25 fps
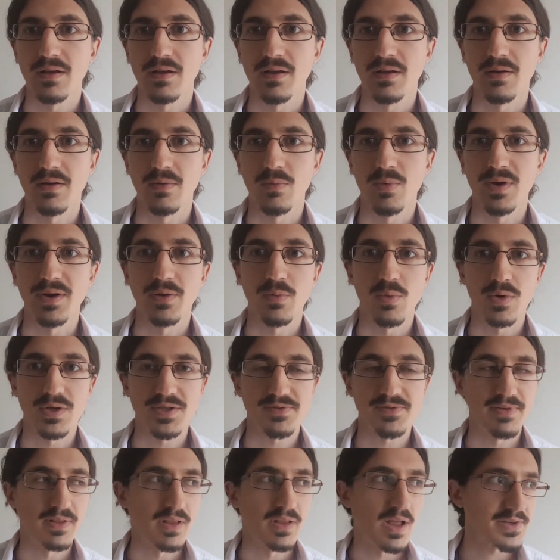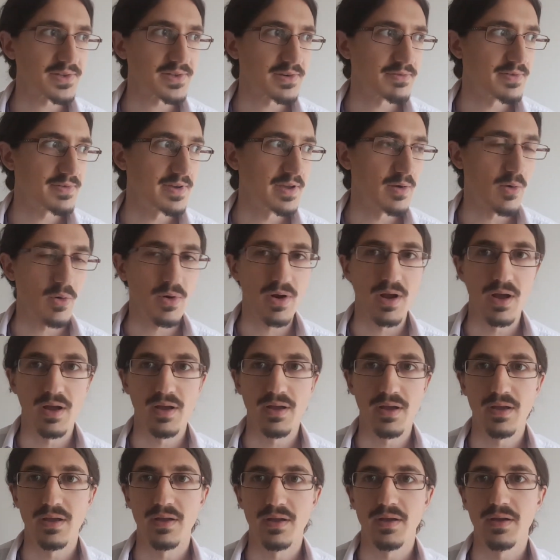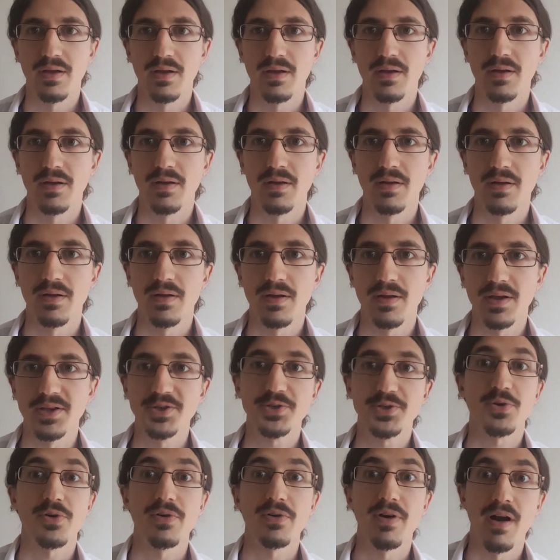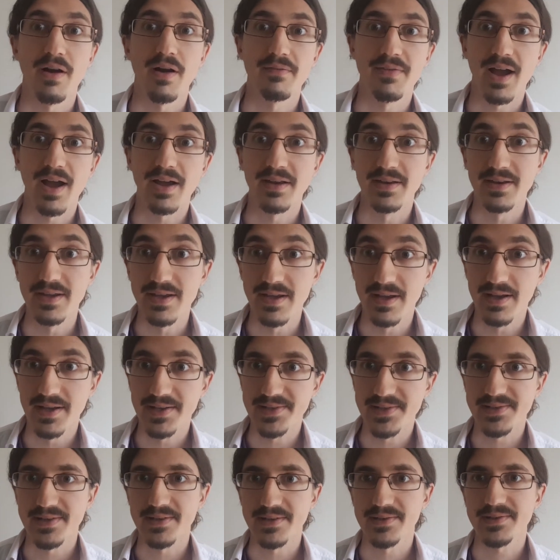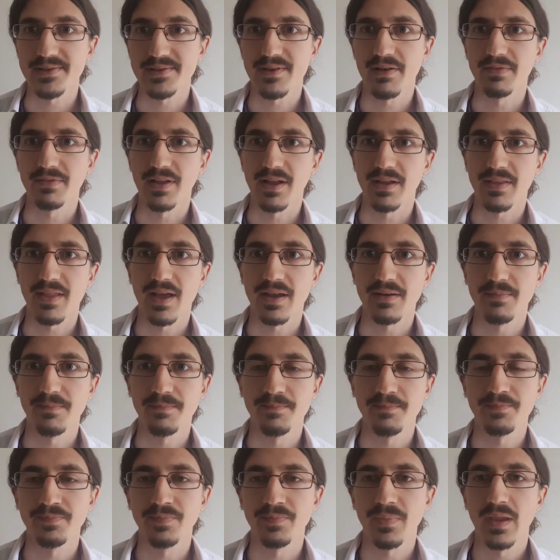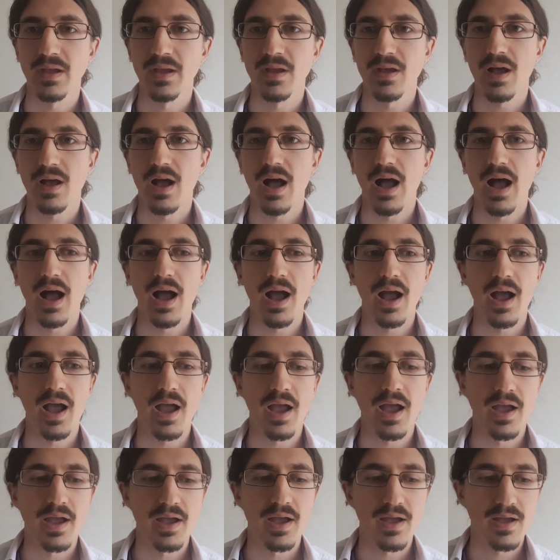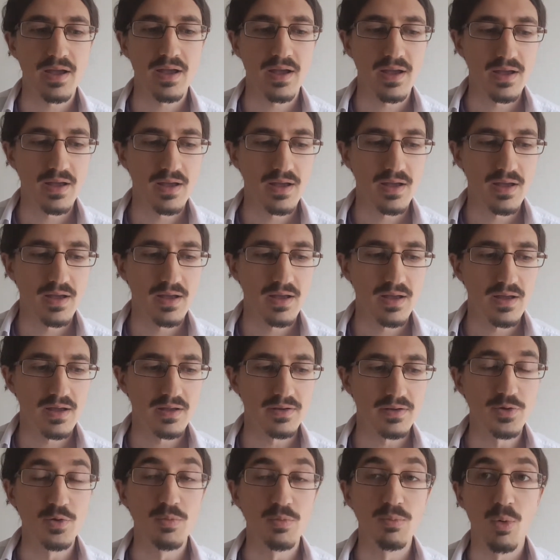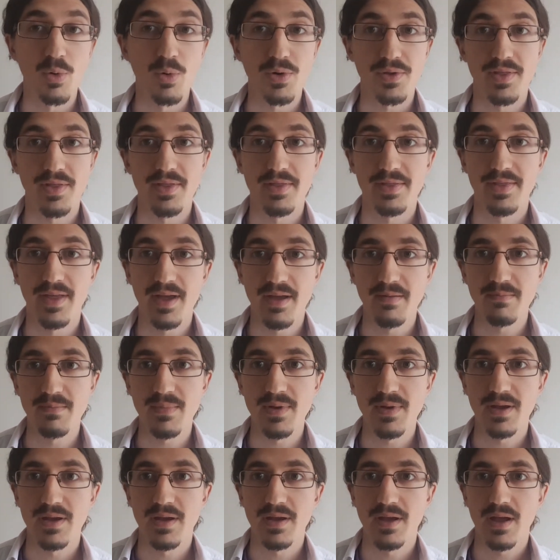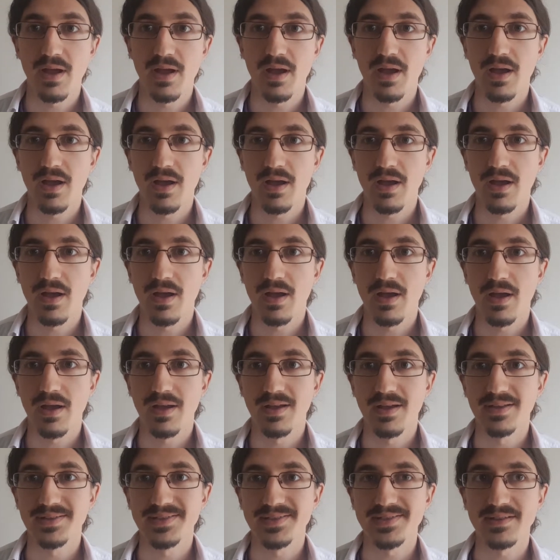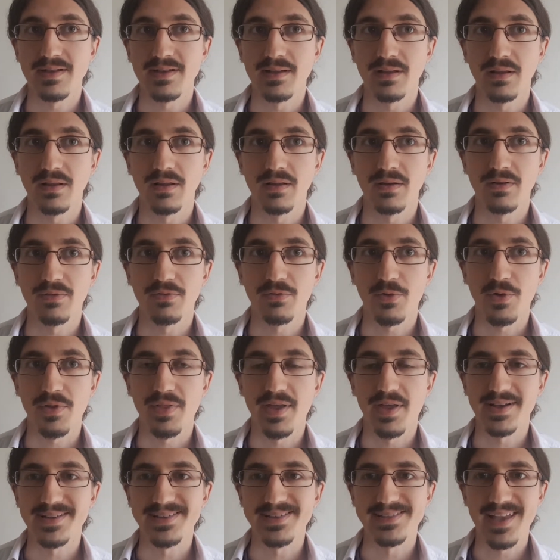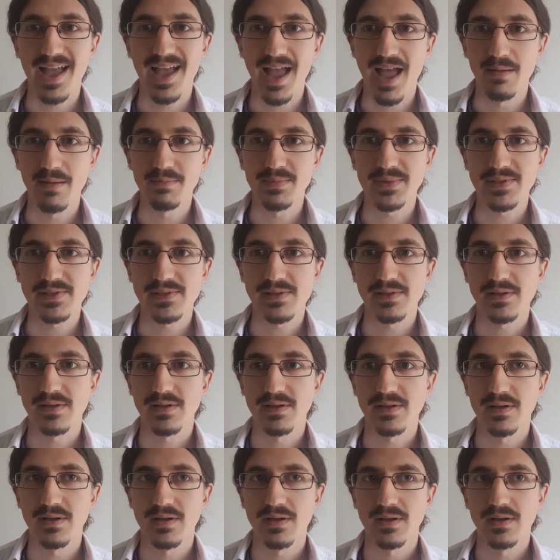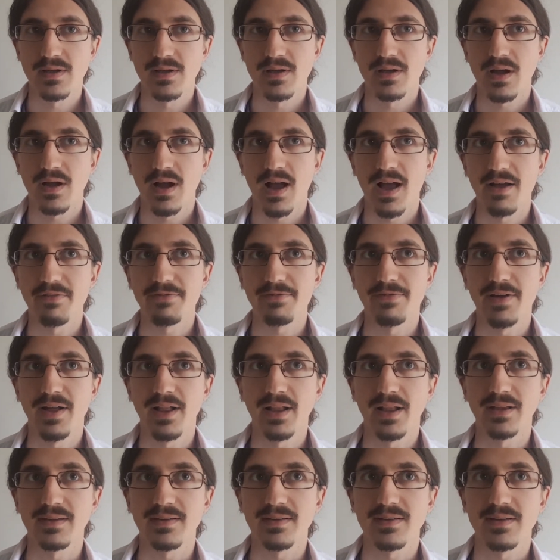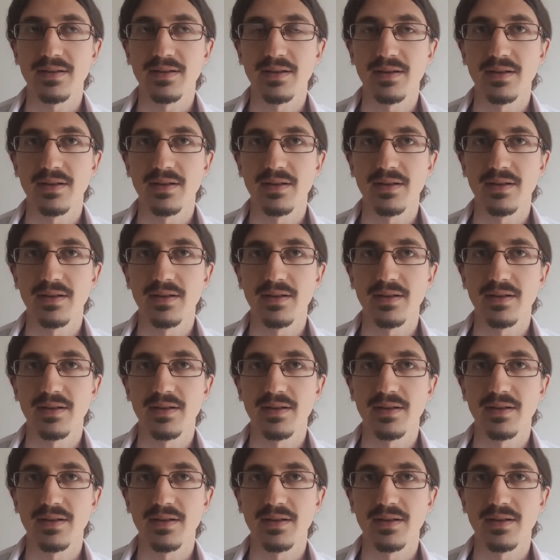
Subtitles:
when it was philosophy or history of ideas and stuff like that, I knew more than them, and still for the exams, I felt